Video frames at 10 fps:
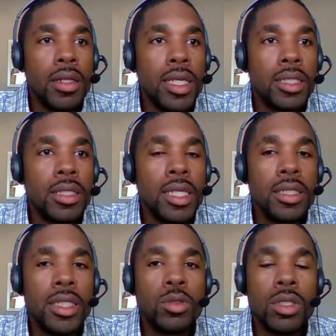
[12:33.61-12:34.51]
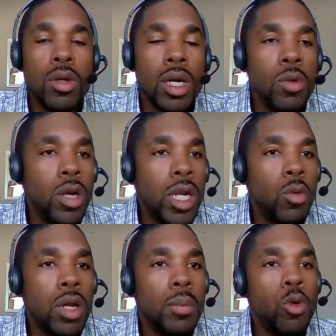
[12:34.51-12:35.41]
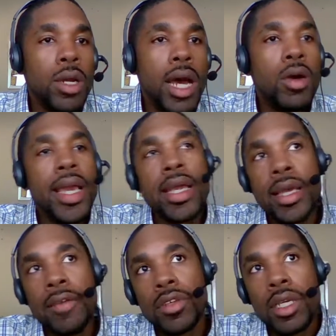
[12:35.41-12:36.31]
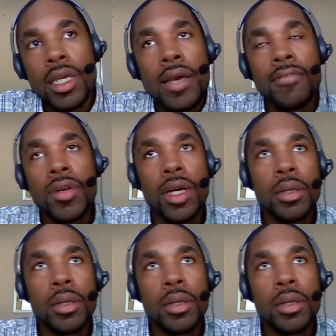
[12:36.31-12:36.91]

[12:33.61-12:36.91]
this is what I wanted to point out. And if this,